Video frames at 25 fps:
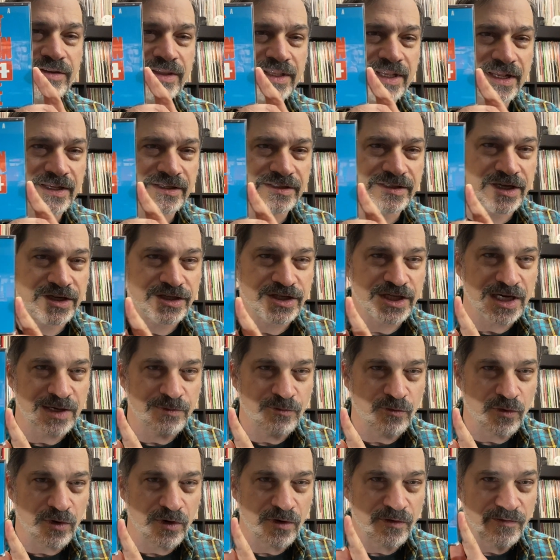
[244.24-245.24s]
That on Stage
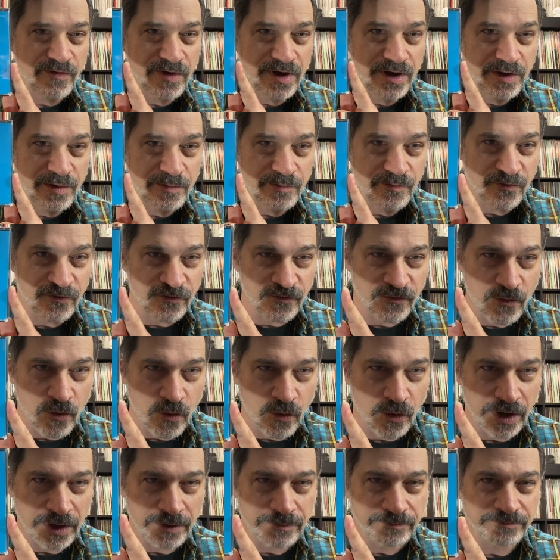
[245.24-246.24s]
Anymore, Volume
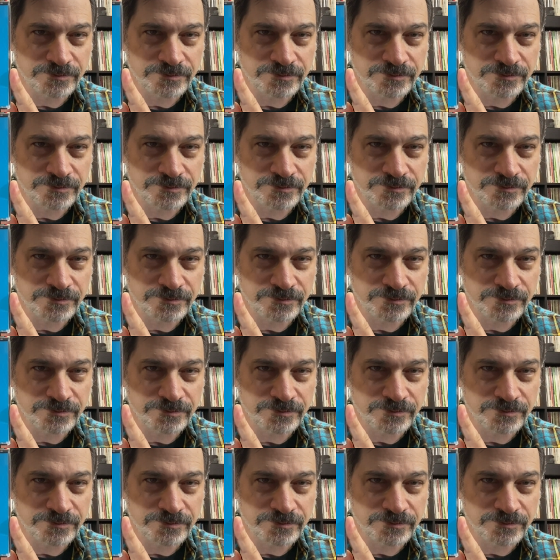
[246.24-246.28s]
4.